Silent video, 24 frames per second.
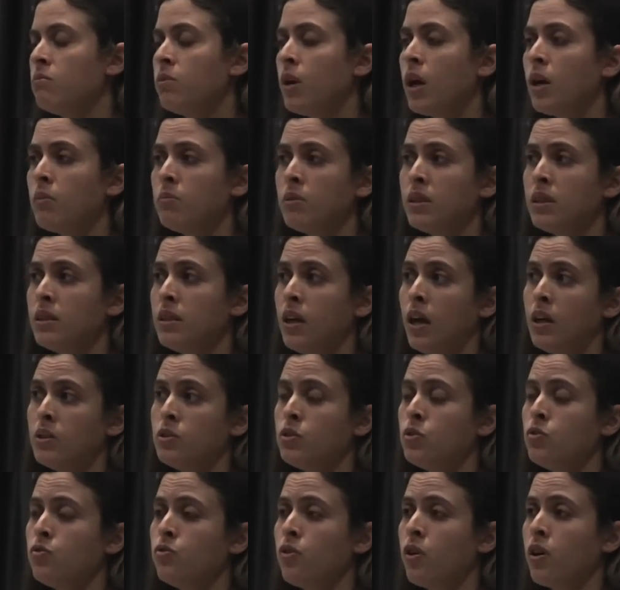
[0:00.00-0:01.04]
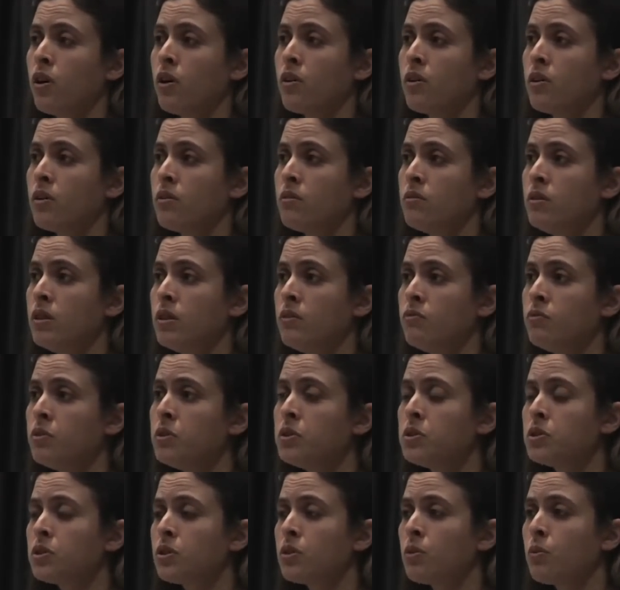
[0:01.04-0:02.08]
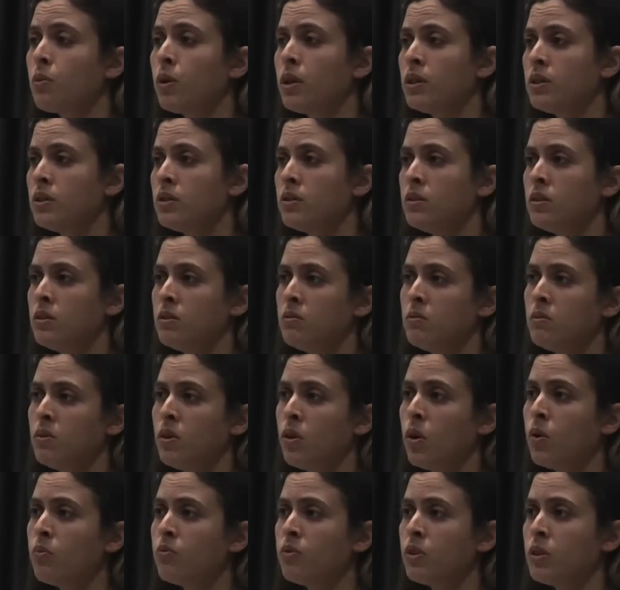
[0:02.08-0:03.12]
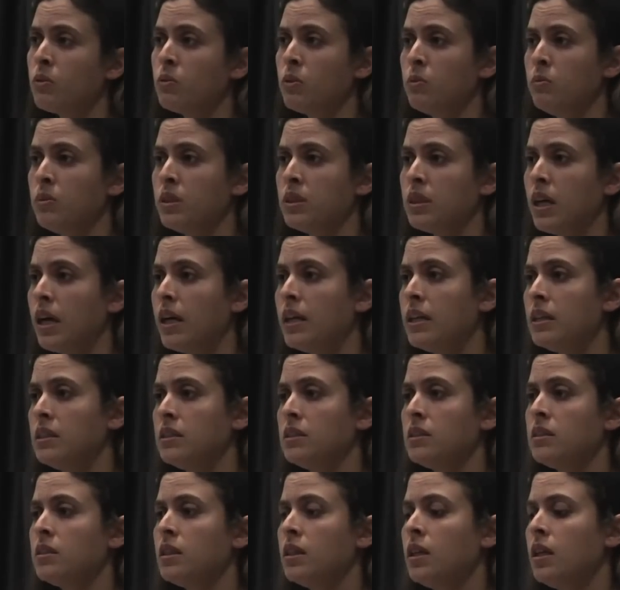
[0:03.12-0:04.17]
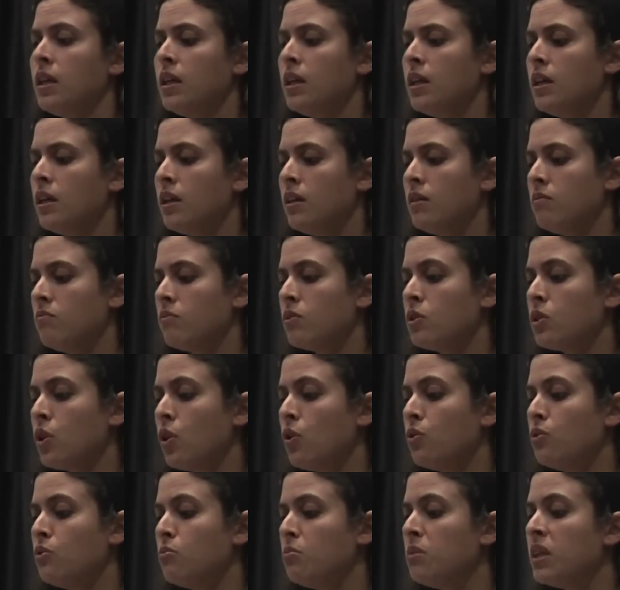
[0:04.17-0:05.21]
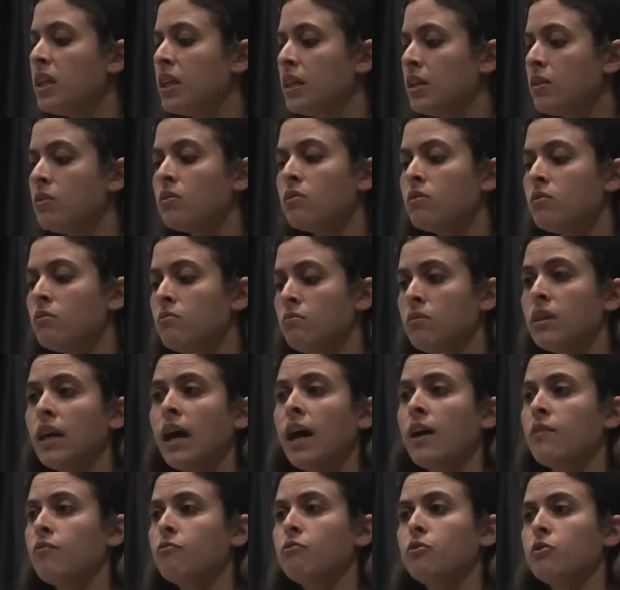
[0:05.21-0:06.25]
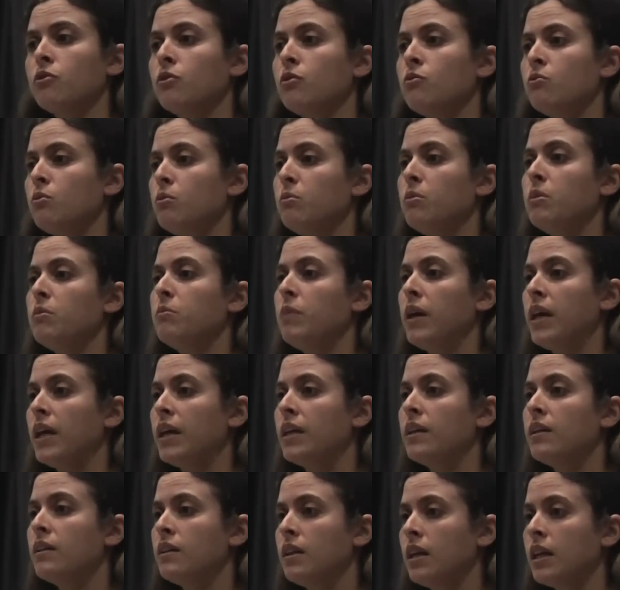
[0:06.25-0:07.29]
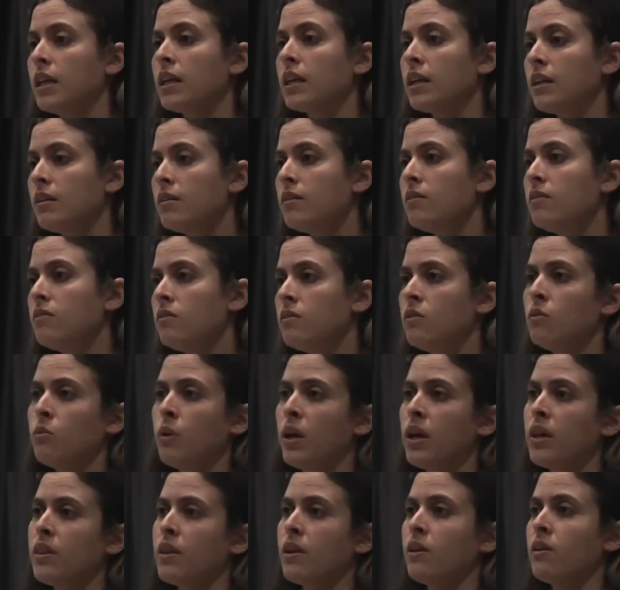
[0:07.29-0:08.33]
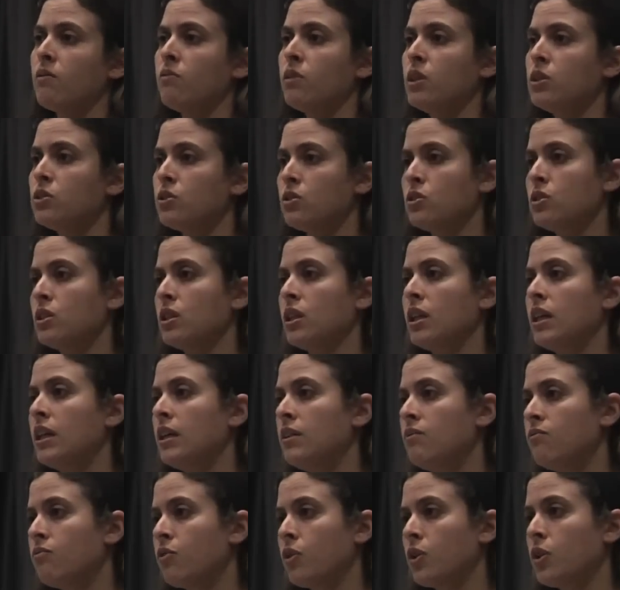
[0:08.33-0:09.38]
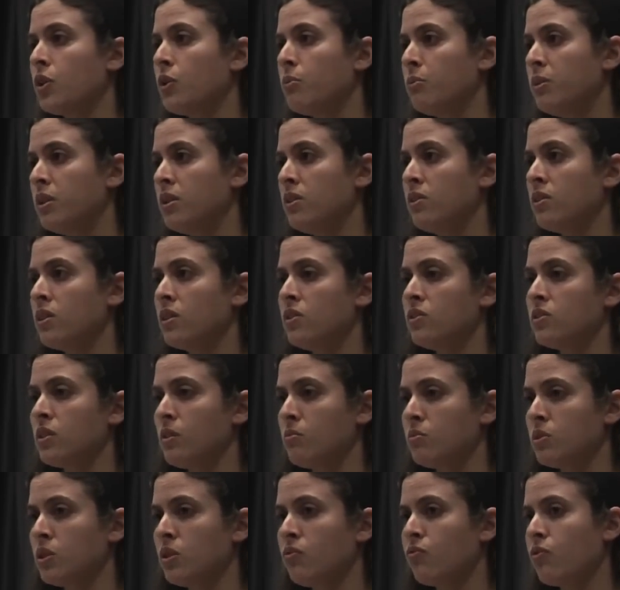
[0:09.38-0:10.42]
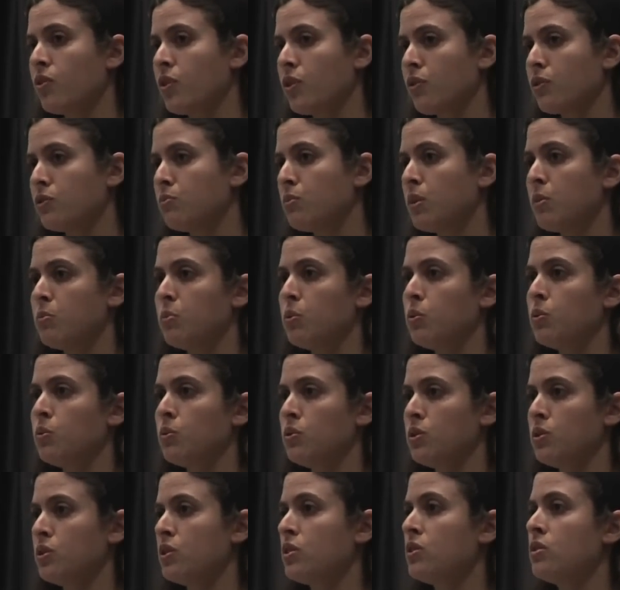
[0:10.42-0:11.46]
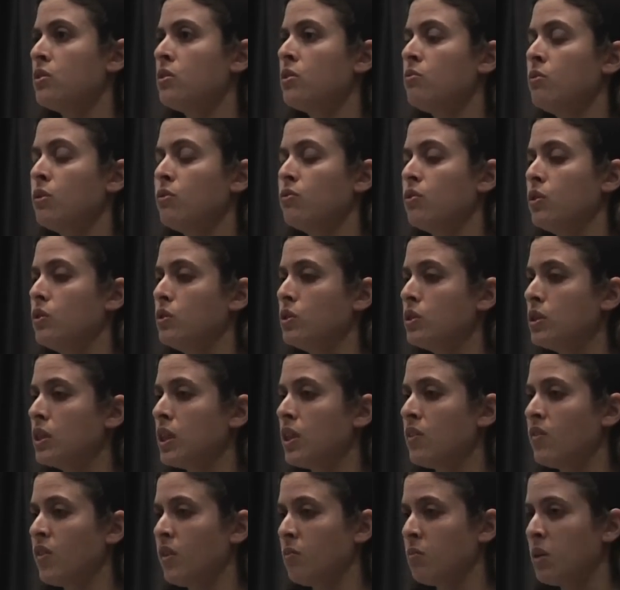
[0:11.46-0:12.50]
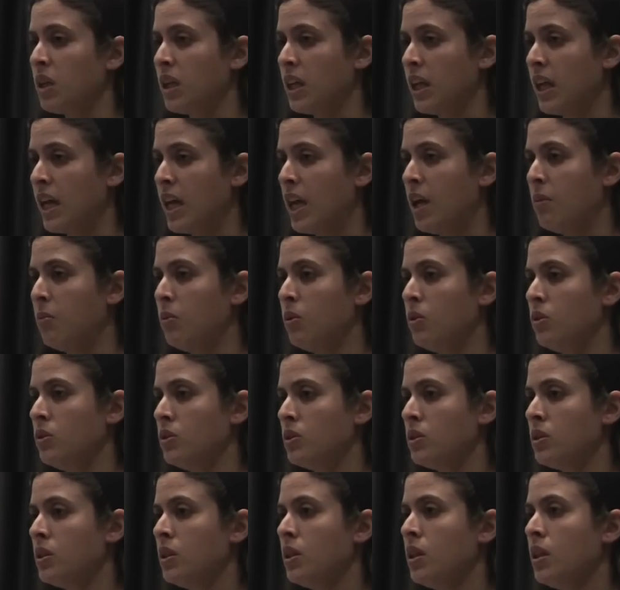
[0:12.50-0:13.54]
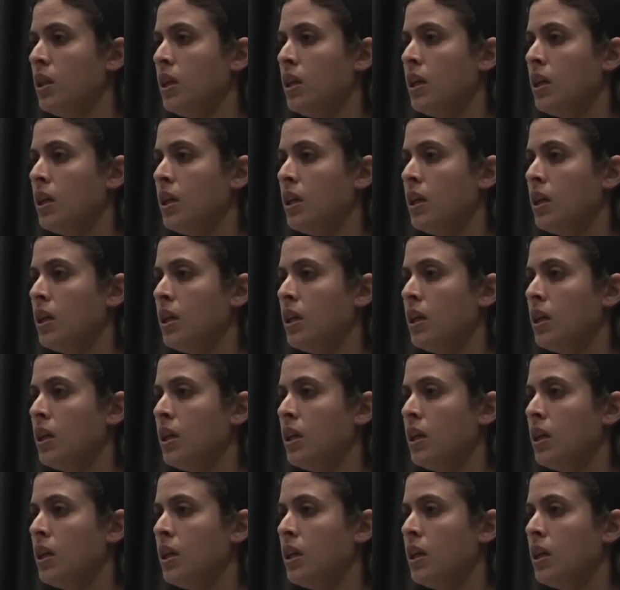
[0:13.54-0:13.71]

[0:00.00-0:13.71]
probably not too far in the future, what hopefully will be done is cloned meat cat food will be made. Like, the way they're researching it for human consumption, for those people who just refuse to give up eating animals,